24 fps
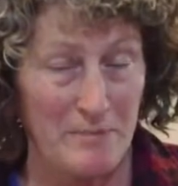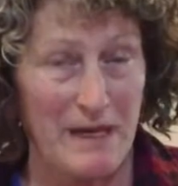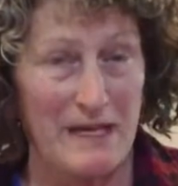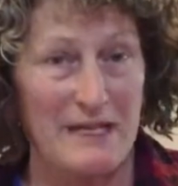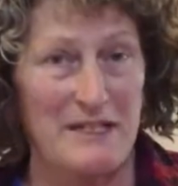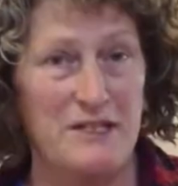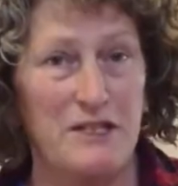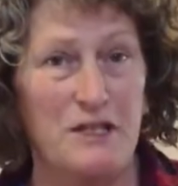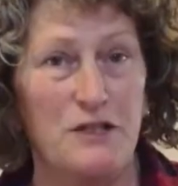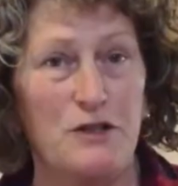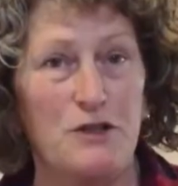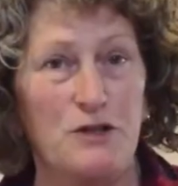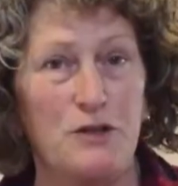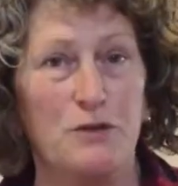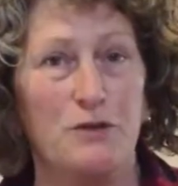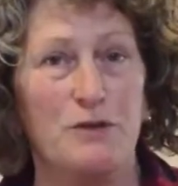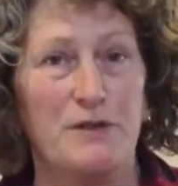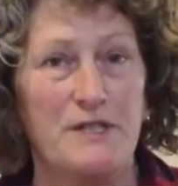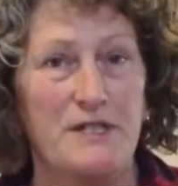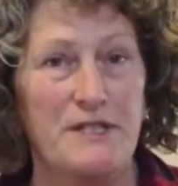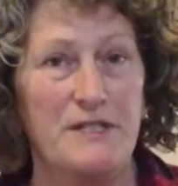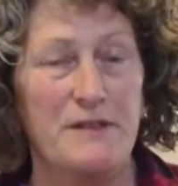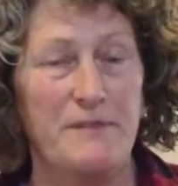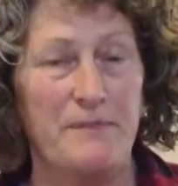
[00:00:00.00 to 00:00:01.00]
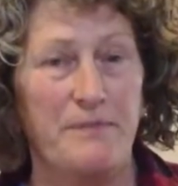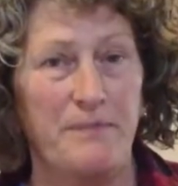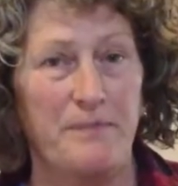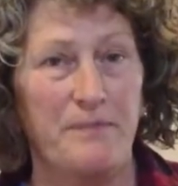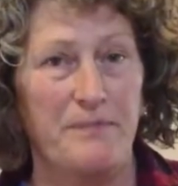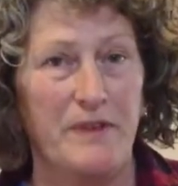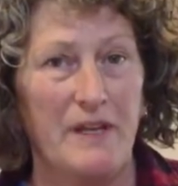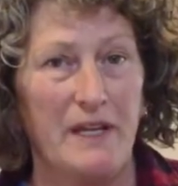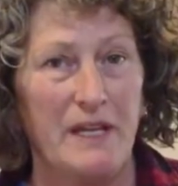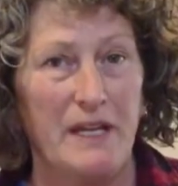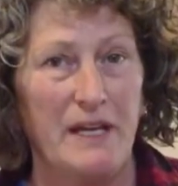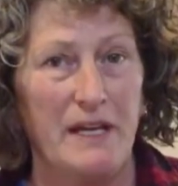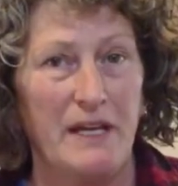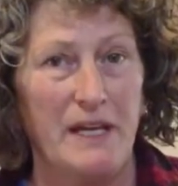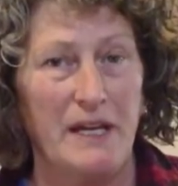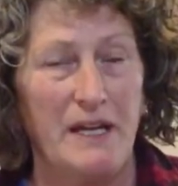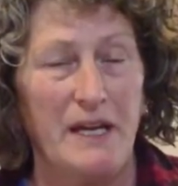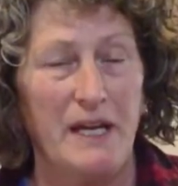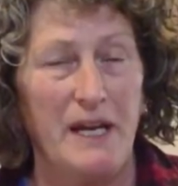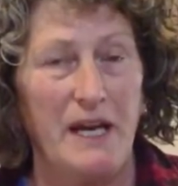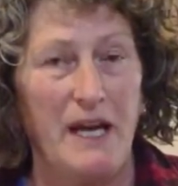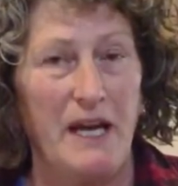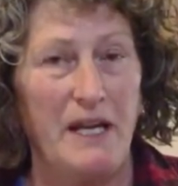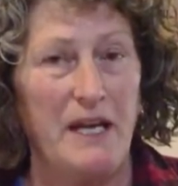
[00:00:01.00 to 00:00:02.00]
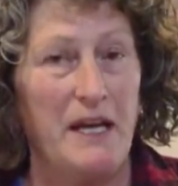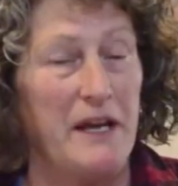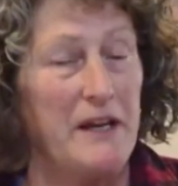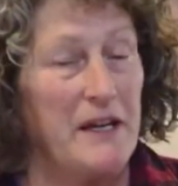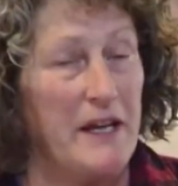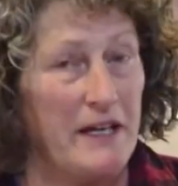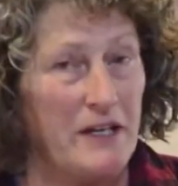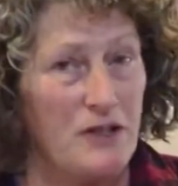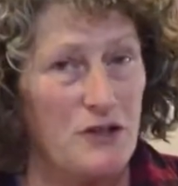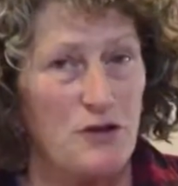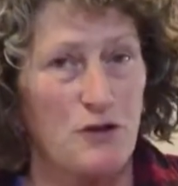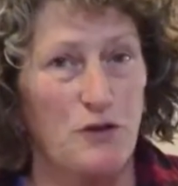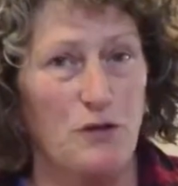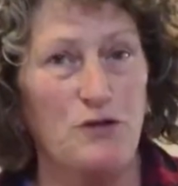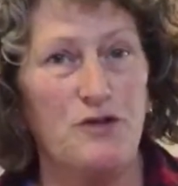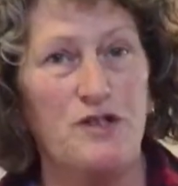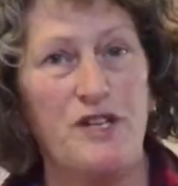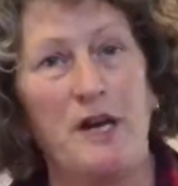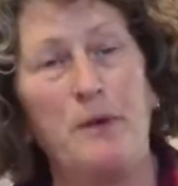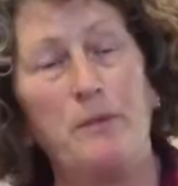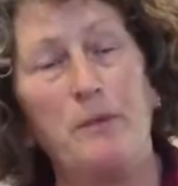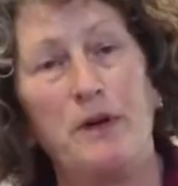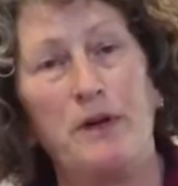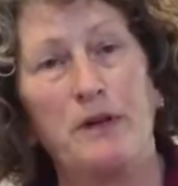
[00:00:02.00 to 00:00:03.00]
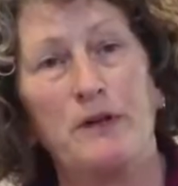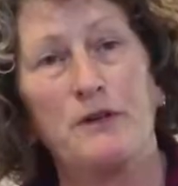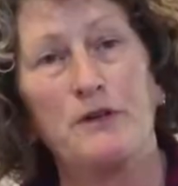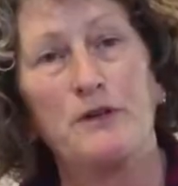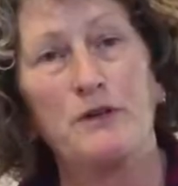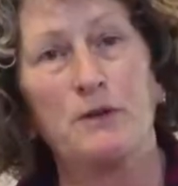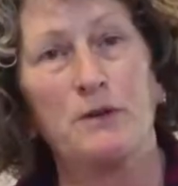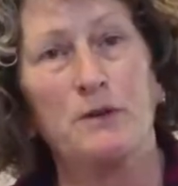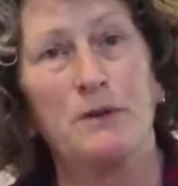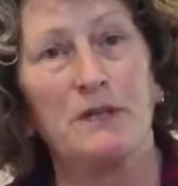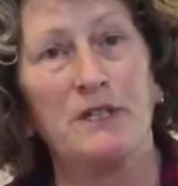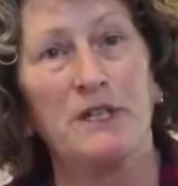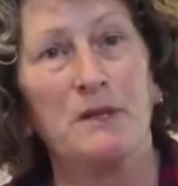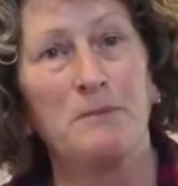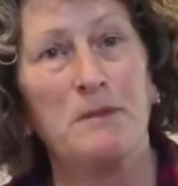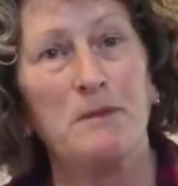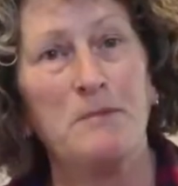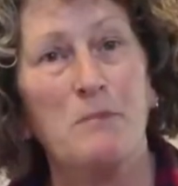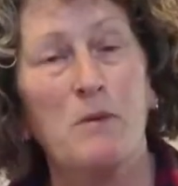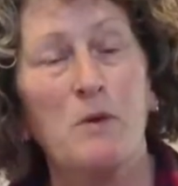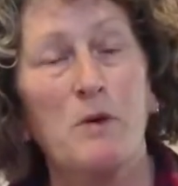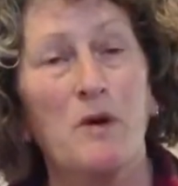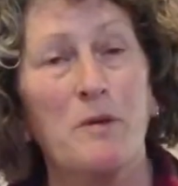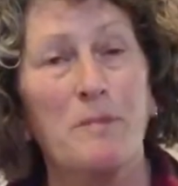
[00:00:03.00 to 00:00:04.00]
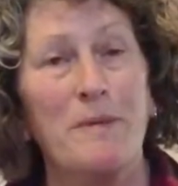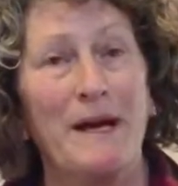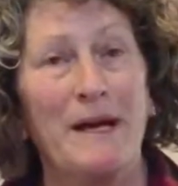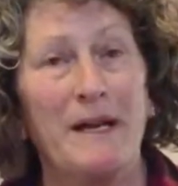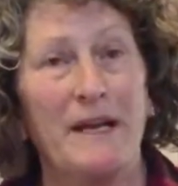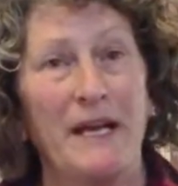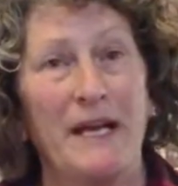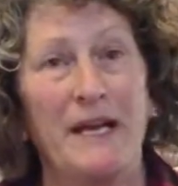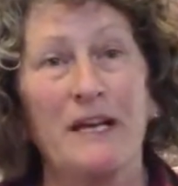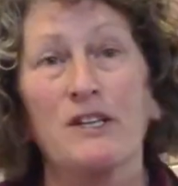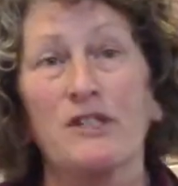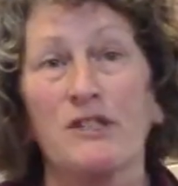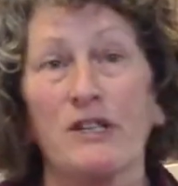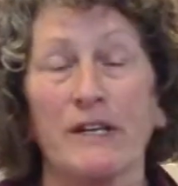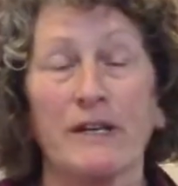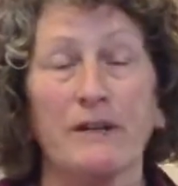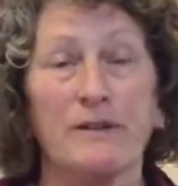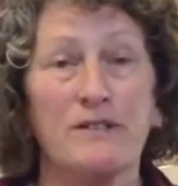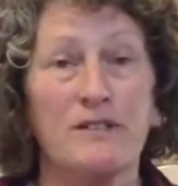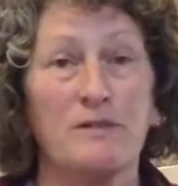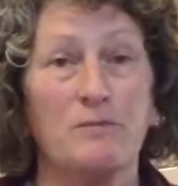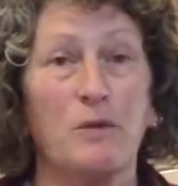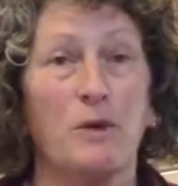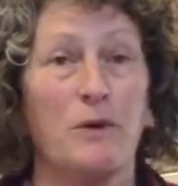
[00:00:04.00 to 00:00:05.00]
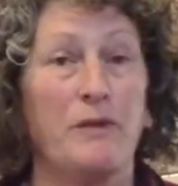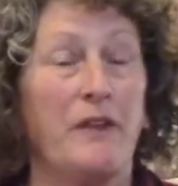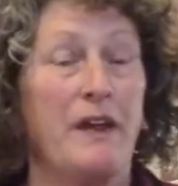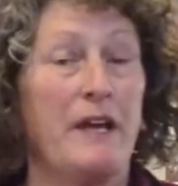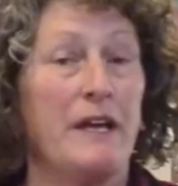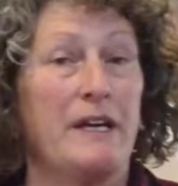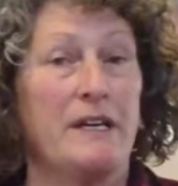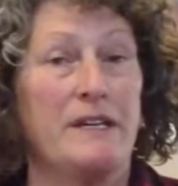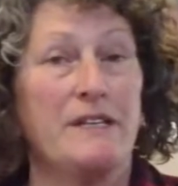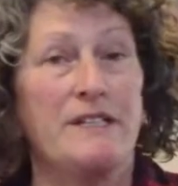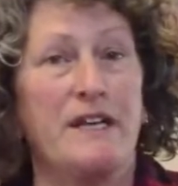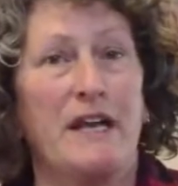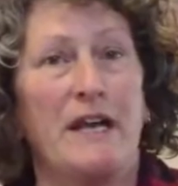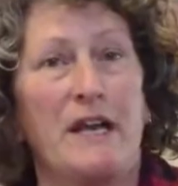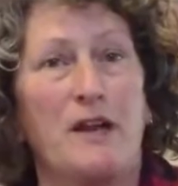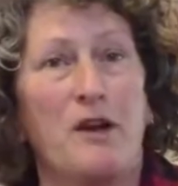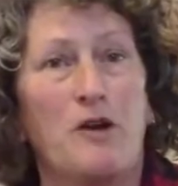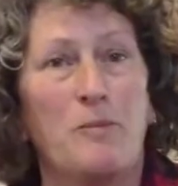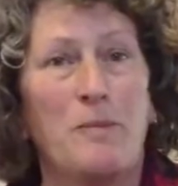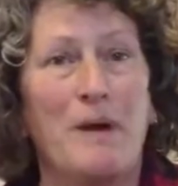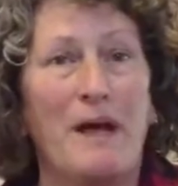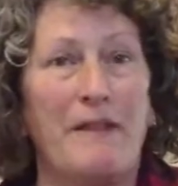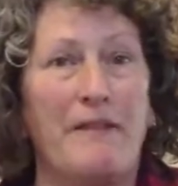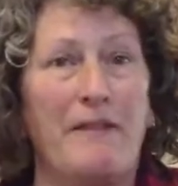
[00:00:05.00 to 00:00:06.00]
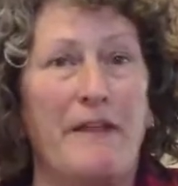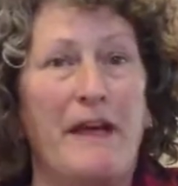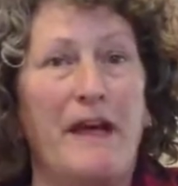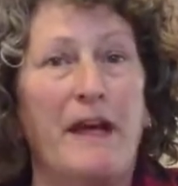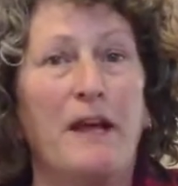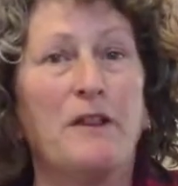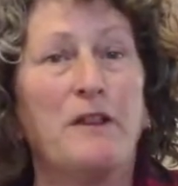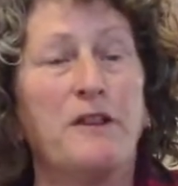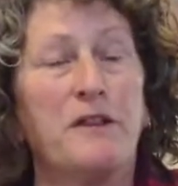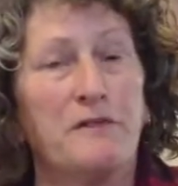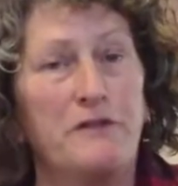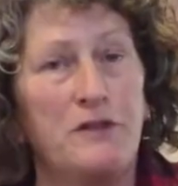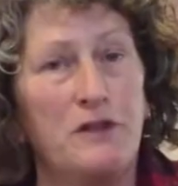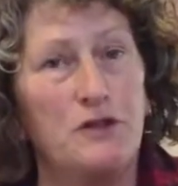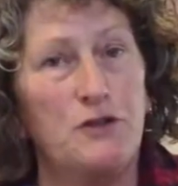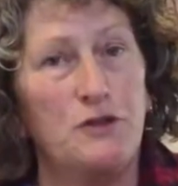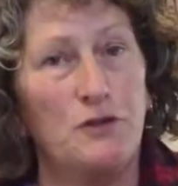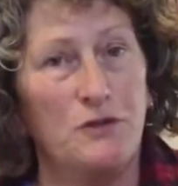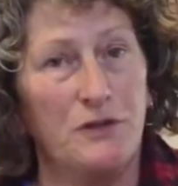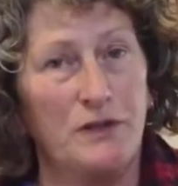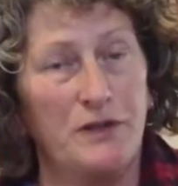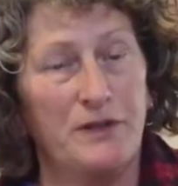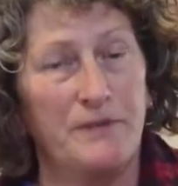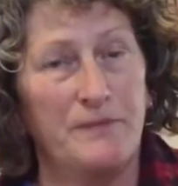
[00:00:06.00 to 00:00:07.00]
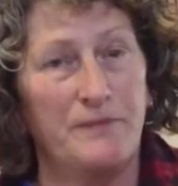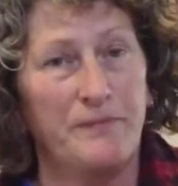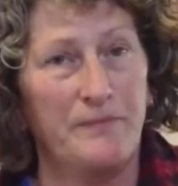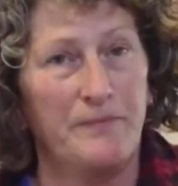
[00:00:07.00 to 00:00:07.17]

back to your chooks. In our next Chook chat, we're going to talk a little bit more about eggshells and what they can tell you about the health of your chook.